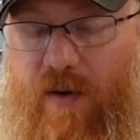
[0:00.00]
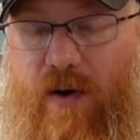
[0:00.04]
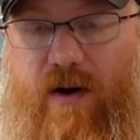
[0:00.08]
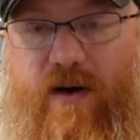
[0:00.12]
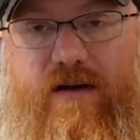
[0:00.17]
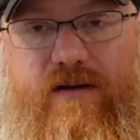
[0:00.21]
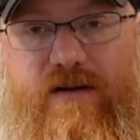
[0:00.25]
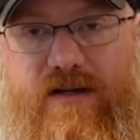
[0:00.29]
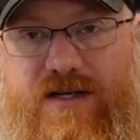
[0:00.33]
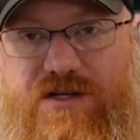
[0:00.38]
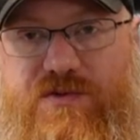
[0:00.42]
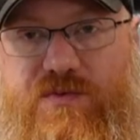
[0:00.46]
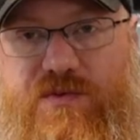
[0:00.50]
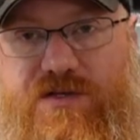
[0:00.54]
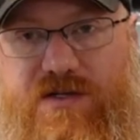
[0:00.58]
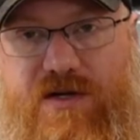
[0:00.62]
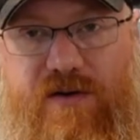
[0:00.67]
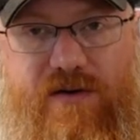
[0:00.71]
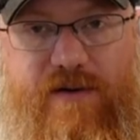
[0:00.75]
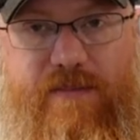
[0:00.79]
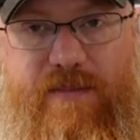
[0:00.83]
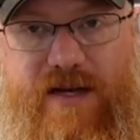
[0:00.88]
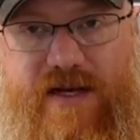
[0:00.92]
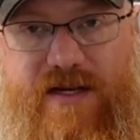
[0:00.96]
part, this was
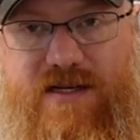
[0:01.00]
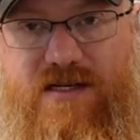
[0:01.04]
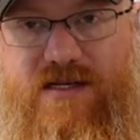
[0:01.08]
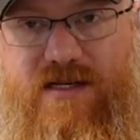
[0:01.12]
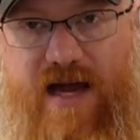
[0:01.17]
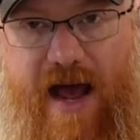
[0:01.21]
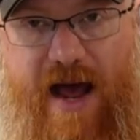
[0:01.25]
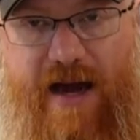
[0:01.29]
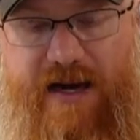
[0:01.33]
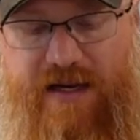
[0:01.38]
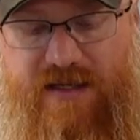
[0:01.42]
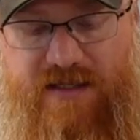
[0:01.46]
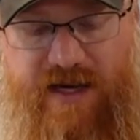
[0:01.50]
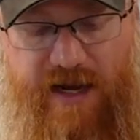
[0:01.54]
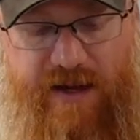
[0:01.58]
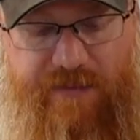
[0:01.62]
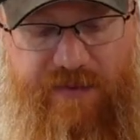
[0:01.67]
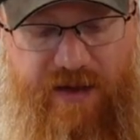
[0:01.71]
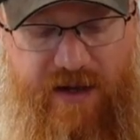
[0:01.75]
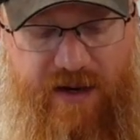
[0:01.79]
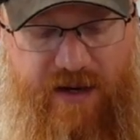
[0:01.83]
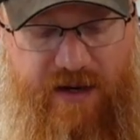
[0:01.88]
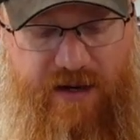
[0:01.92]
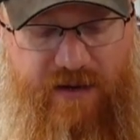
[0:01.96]
going to be a static type
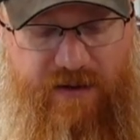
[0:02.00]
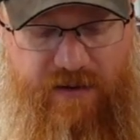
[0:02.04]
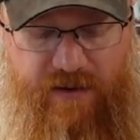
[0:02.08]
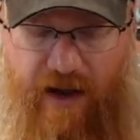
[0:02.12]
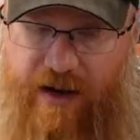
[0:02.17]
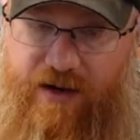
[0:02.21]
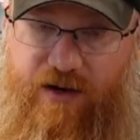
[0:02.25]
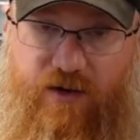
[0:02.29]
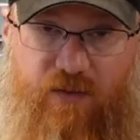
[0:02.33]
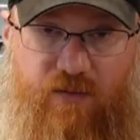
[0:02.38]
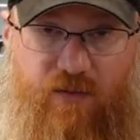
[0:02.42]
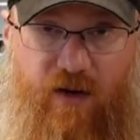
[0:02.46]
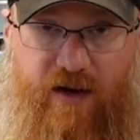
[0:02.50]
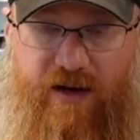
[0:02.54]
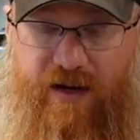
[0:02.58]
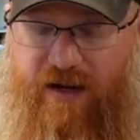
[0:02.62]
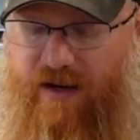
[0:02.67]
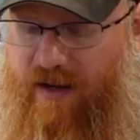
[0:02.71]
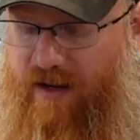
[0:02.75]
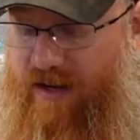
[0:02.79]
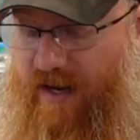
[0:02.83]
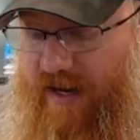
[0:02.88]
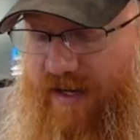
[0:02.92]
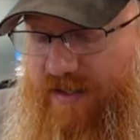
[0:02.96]
thing. I do run
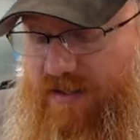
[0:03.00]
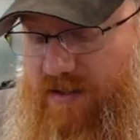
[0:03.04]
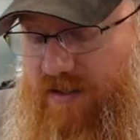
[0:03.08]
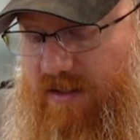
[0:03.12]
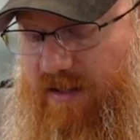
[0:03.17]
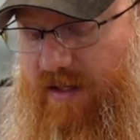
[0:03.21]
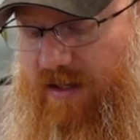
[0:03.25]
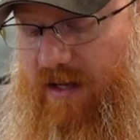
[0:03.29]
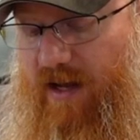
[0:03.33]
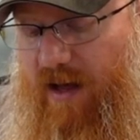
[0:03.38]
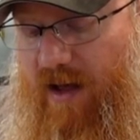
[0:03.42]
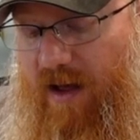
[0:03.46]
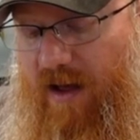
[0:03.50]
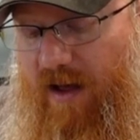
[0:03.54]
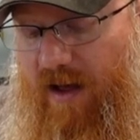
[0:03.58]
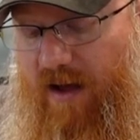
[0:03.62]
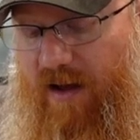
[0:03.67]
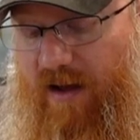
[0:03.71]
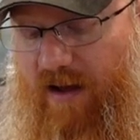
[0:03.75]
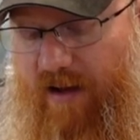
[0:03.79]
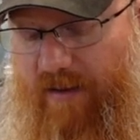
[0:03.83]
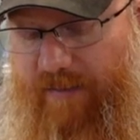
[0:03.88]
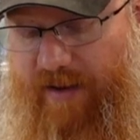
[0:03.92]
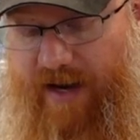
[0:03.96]
it occasionally.
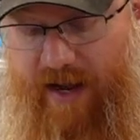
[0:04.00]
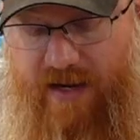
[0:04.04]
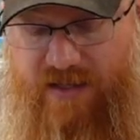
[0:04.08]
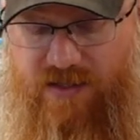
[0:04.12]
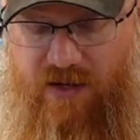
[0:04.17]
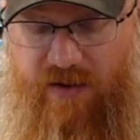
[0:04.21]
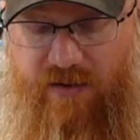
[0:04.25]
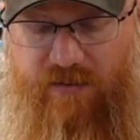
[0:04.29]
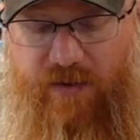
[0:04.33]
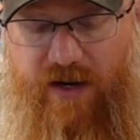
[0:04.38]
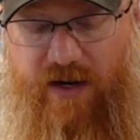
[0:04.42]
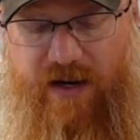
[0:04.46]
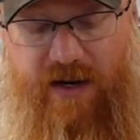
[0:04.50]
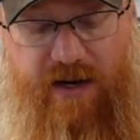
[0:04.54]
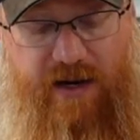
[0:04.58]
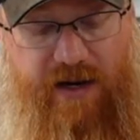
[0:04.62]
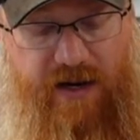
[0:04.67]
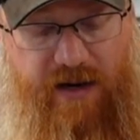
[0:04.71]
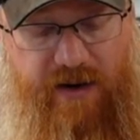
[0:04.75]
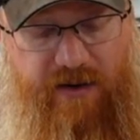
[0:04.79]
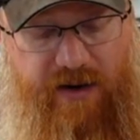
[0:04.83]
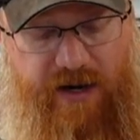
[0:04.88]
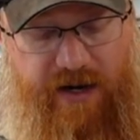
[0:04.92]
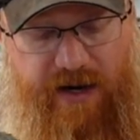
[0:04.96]
It has all the running
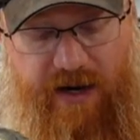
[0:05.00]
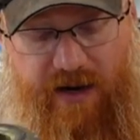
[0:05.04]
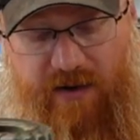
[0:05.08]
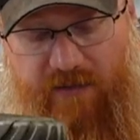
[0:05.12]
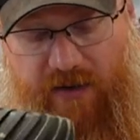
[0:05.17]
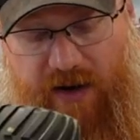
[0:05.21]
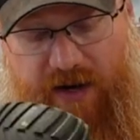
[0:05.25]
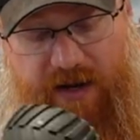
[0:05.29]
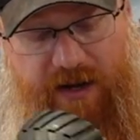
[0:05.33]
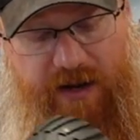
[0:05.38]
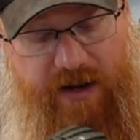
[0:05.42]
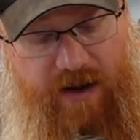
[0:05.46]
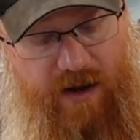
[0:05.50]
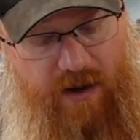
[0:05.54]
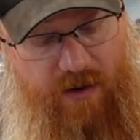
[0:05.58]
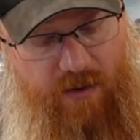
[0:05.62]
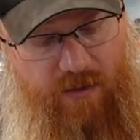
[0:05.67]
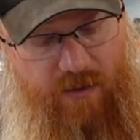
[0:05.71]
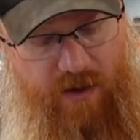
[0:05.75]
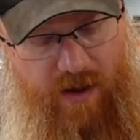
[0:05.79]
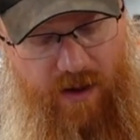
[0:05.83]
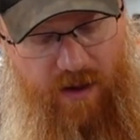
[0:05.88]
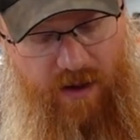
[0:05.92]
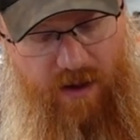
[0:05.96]
gear in there ready to
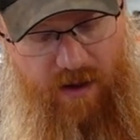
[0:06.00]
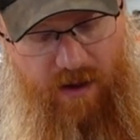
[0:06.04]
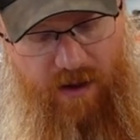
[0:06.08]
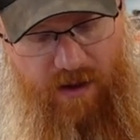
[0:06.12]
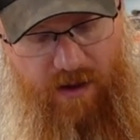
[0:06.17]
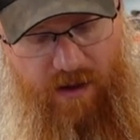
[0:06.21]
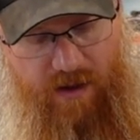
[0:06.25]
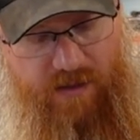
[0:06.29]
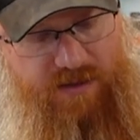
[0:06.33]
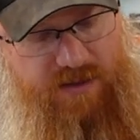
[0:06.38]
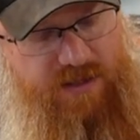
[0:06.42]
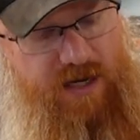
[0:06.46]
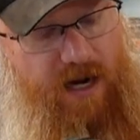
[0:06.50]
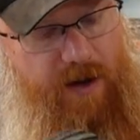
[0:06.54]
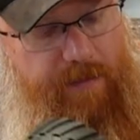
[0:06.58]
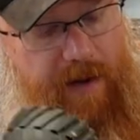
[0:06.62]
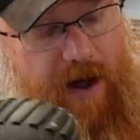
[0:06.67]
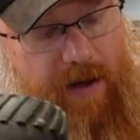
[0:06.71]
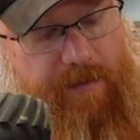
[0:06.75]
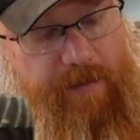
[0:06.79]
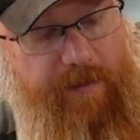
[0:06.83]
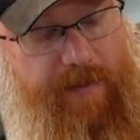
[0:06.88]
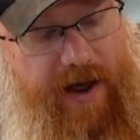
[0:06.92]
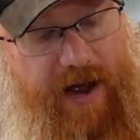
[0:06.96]
go. Just got to
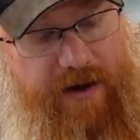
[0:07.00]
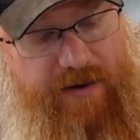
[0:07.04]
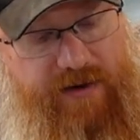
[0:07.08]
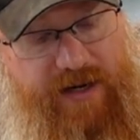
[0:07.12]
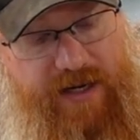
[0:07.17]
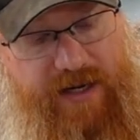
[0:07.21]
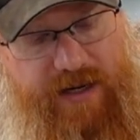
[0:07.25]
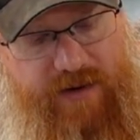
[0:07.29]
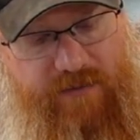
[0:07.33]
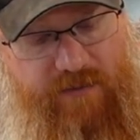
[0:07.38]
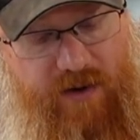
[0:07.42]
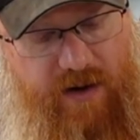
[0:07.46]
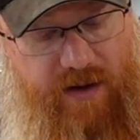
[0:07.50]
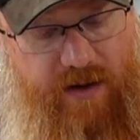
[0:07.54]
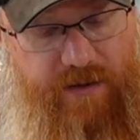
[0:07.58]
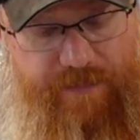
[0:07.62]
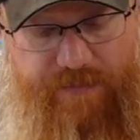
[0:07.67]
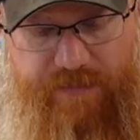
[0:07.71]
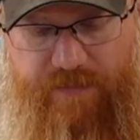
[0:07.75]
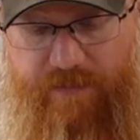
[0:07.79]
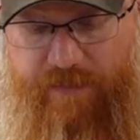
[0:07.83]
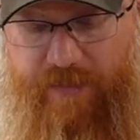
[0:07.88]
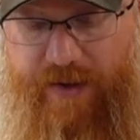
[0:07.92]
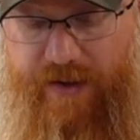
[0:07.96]
pop a battery in and run it.
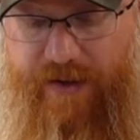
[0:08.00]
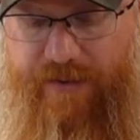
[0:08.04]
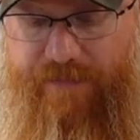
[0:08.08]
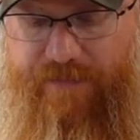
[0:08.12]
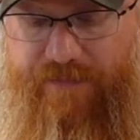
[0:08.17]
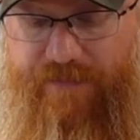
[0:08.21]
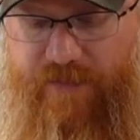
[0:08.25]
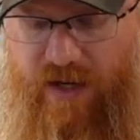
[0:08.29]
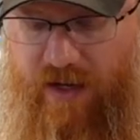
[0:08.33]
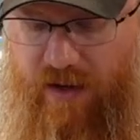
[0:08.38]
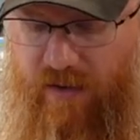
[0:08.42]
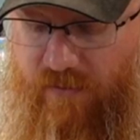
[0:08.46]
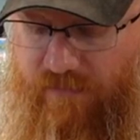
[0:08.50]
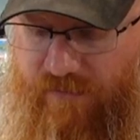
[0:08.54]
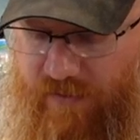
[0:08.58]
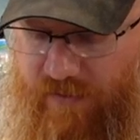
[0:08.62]
But, you know,